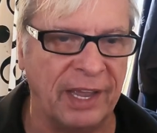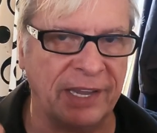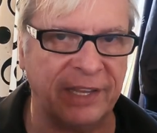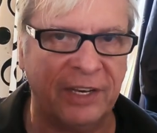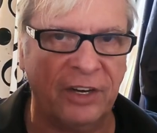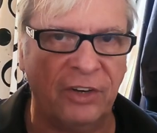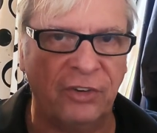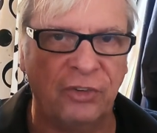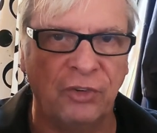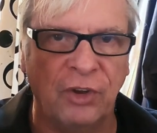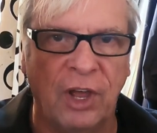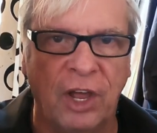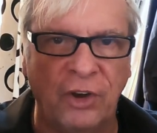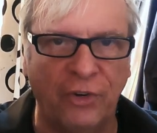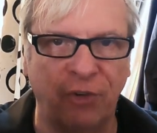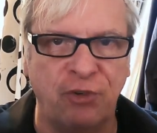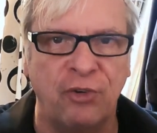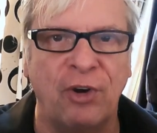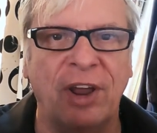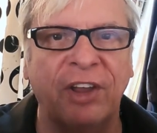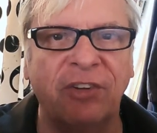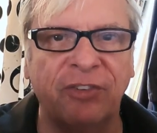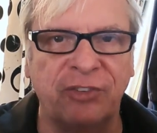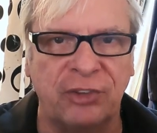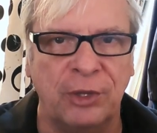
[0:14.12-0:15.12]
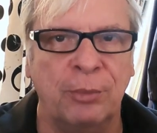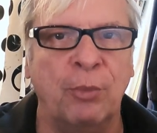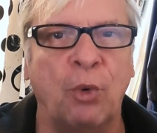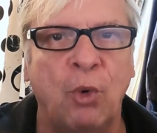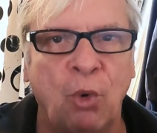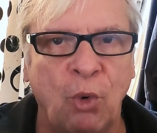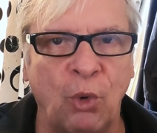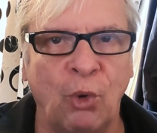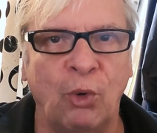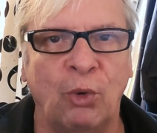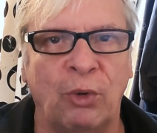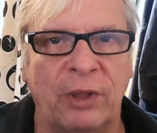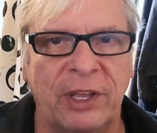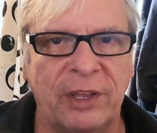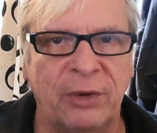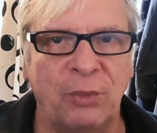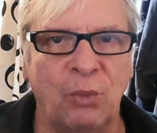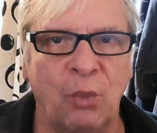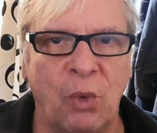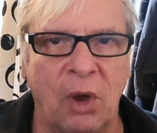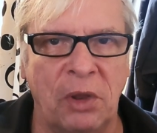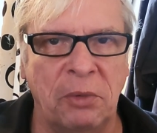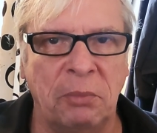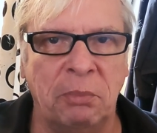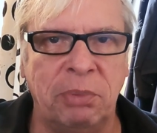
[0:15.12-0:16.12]
can address them all in
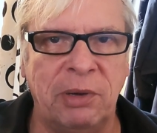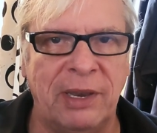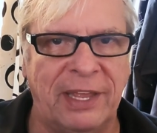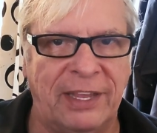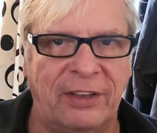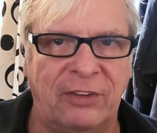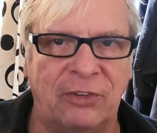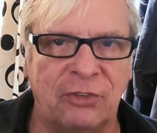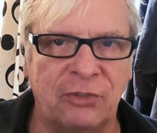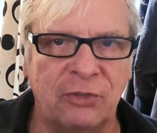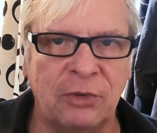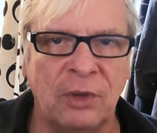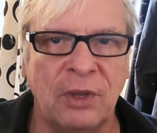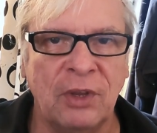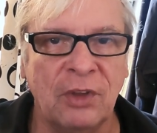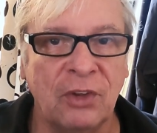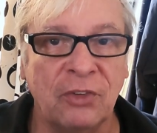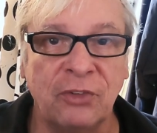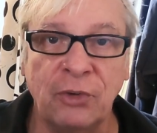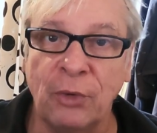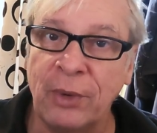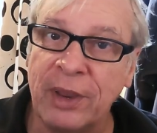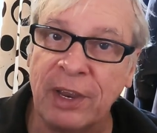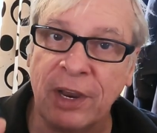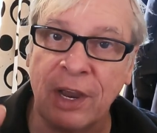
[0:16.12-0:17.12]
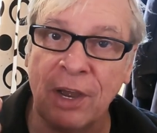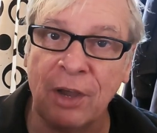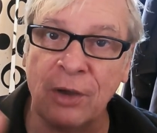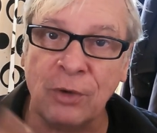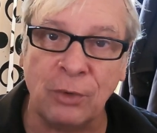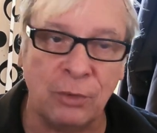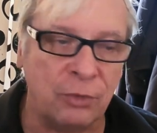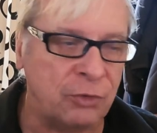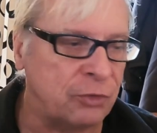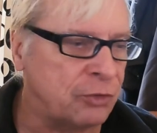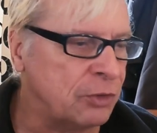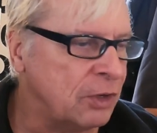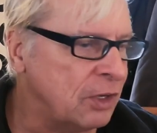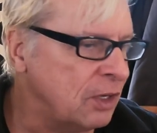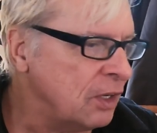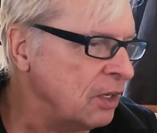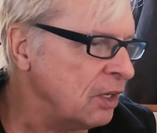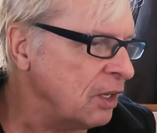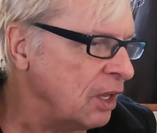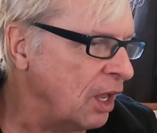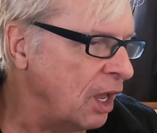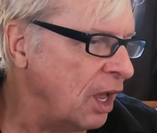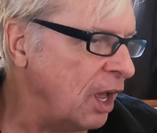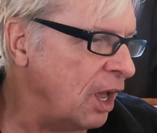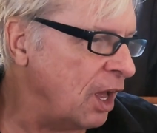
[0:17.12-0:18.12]
one place. So here goes.
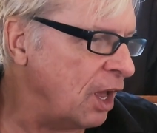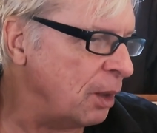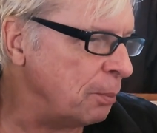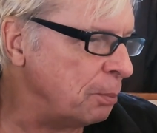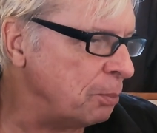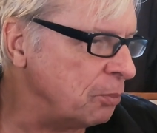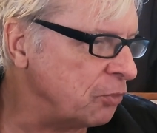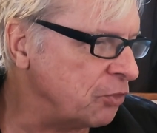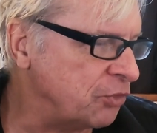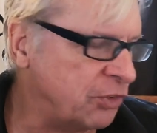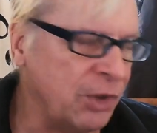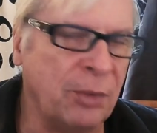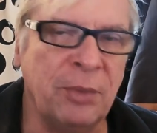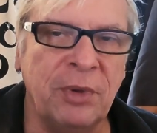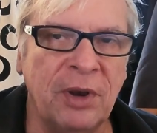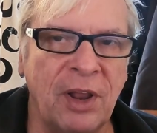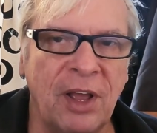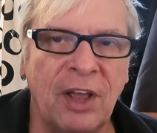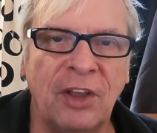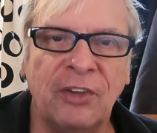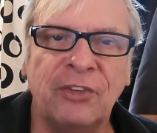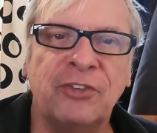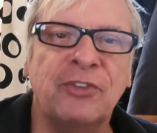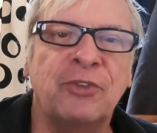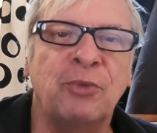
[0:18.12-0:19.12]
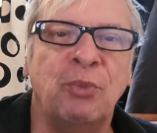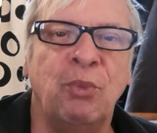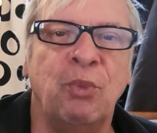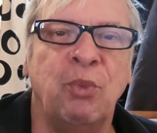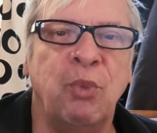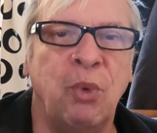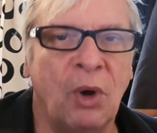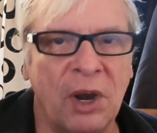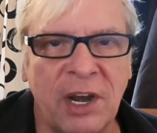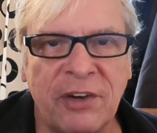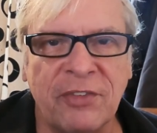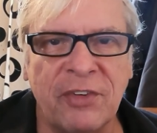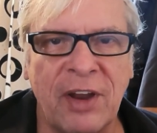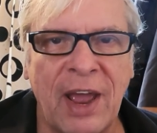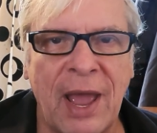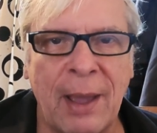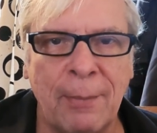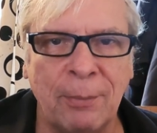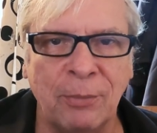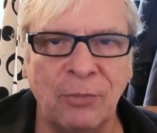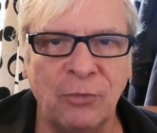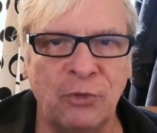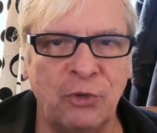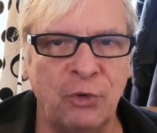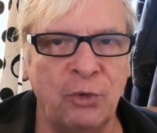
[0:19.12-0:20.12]
Someone asked whatever
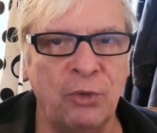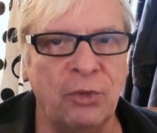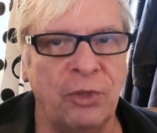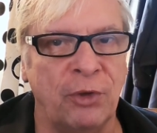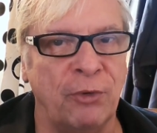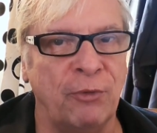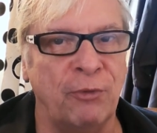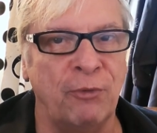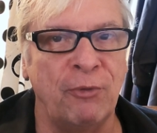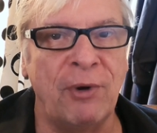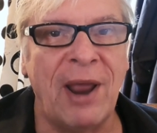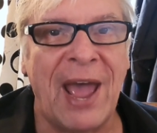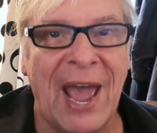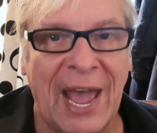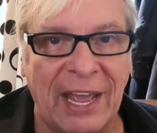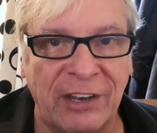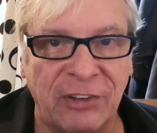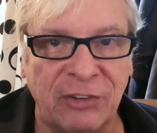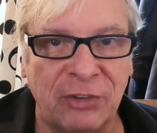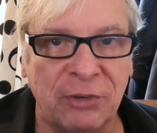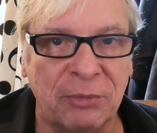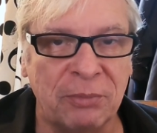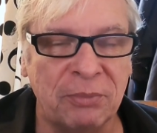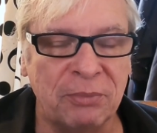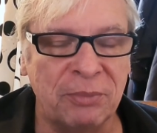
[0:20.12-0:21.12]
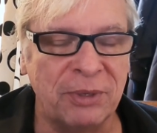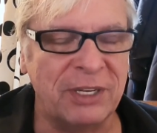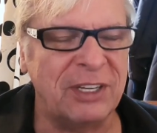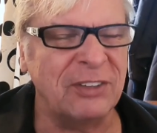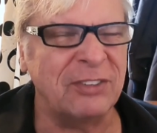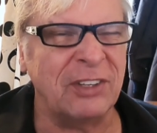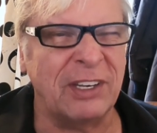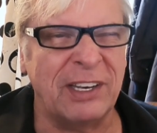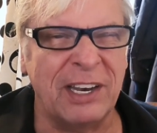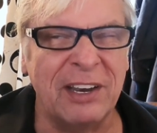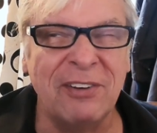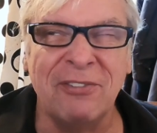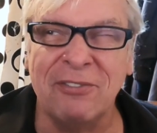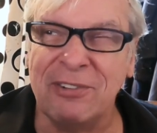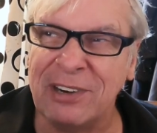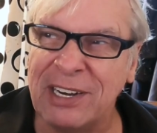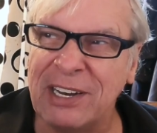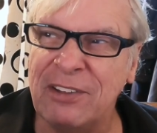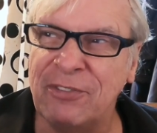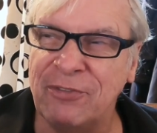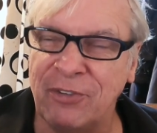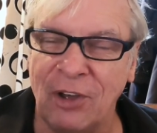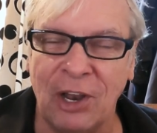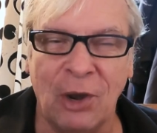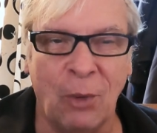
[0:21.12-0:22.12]
happened to the rat, because I didn't
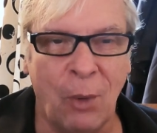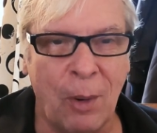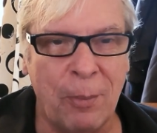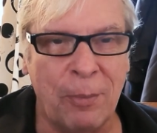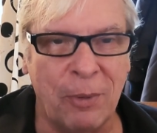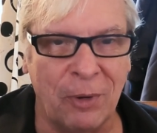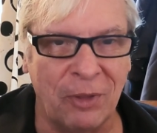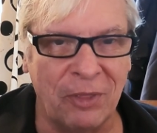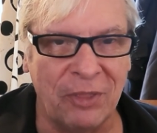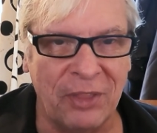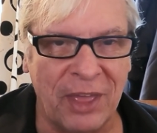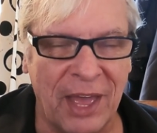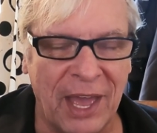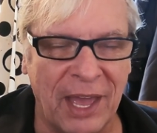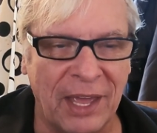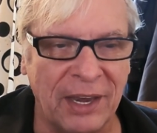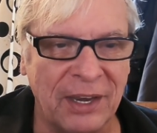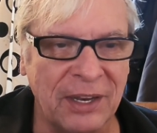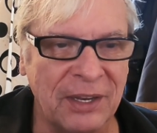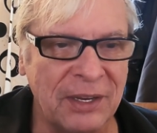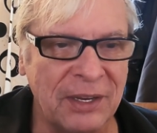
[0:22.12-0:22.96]
really follow up on that.